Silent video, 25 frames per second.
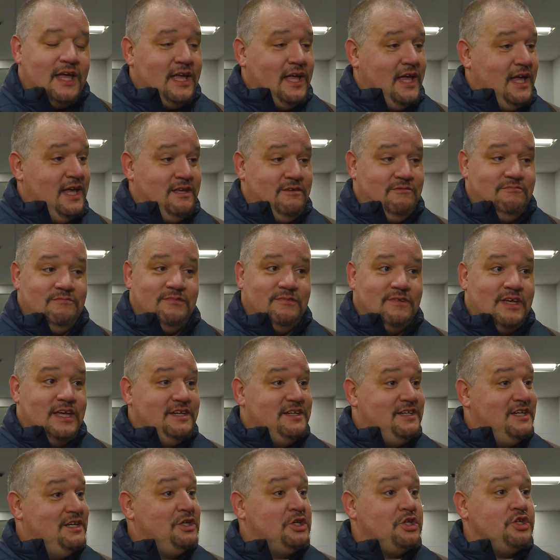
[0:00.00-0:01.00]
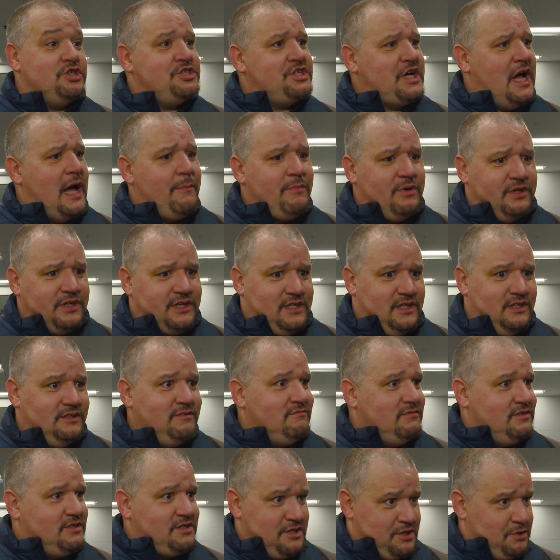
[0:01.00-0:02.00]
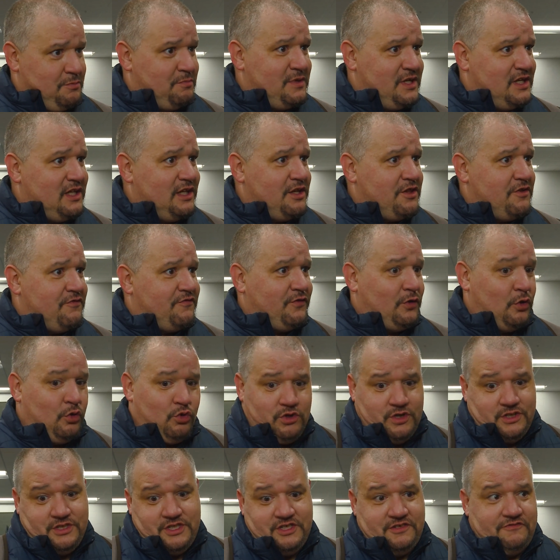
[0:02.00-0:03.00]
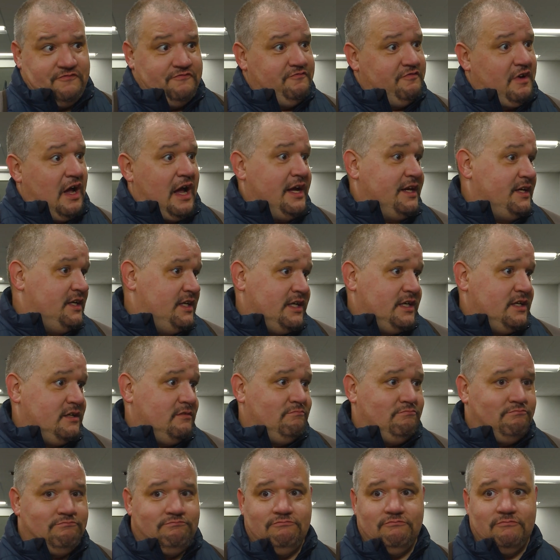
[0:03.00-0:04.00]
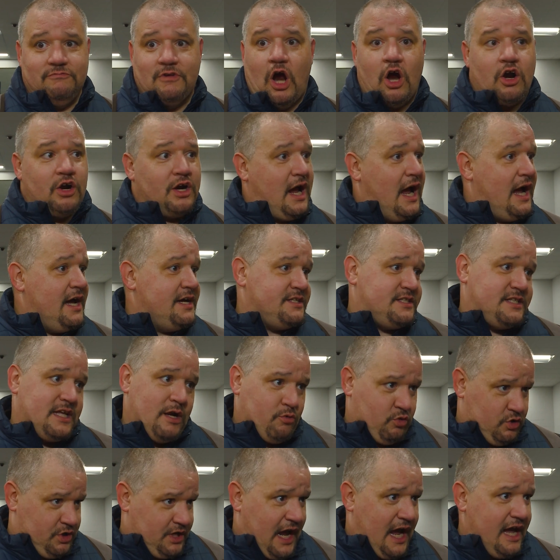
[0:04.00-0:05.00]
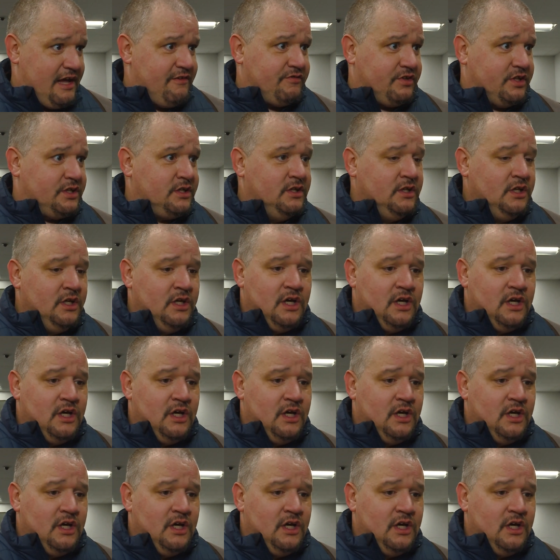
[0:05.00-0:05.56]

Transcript: He did a good job of getting to the middle of the floor and just finding our guys that were diving.